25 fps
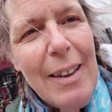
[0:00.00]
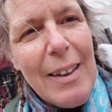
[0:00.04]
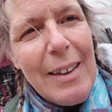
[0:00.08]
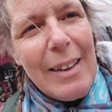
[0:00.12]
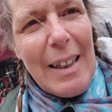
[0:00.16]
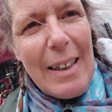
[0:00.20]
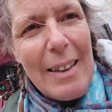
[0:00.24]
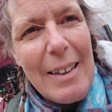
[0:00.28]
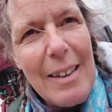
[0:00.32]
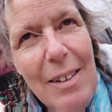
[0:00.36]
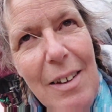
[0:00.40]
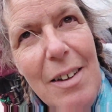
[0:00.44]

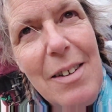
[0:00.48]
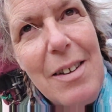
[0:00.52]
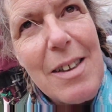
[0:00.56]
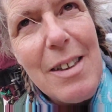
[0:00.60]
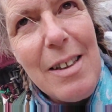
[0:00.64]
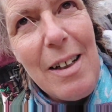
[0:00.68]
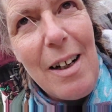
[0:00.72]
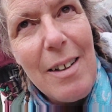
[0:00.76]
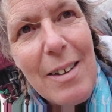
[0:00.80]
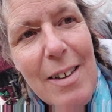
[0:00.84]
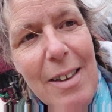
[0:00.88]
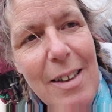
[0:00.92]
That does
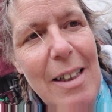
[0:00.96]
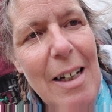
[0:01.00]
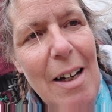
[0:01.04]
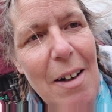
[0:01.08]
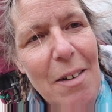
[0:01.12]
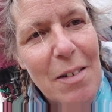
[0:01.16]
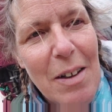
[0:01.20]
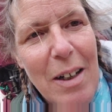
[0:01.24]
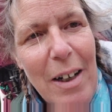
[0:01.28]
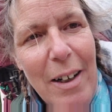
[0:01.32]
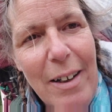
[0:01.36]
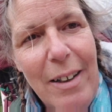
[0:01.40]
not
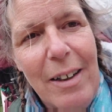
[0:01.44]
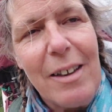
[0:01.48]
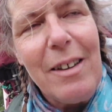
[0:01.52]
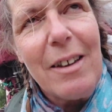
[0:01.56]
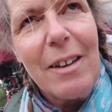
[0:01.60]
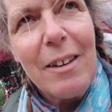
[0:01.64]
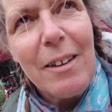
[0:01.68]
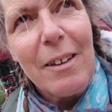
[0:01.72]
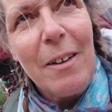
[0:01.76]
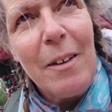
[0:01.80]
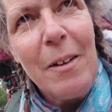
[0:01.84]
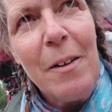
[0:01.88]
sound
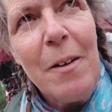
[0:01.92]
like